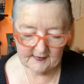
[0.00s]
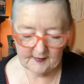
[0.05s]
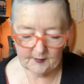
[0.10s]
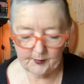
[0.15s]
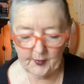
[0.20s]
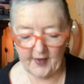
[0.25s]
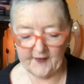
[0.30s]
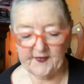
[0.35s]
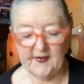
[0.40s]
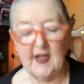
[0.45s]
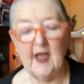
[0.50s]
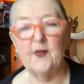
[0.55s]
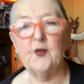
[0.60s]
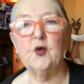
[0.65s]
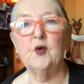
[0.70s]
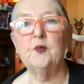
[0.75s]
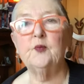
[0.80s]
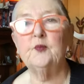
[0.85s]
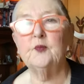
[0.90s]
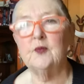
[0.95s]
bought the
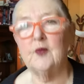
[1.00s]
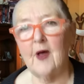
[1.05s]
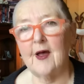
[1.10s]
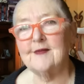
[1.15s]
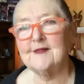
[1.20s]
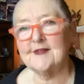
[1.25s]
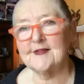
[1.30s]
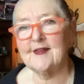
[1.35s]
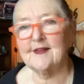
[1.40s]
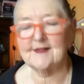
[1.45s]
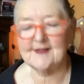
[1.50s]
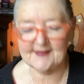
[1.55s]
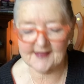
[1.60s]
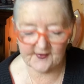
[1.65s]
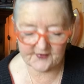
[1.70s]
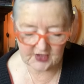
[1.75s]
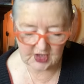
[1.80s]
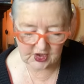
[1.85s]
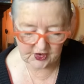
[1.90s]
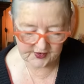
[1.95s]
other lots like
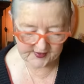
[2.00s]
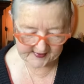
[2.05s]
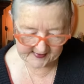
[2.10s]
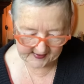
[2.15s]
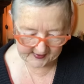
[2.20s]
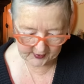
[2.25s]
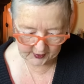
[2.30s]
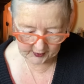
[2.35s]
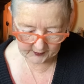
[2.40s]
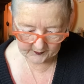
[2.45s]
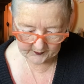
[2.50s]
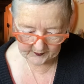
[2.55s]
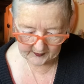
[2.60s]
7 years later.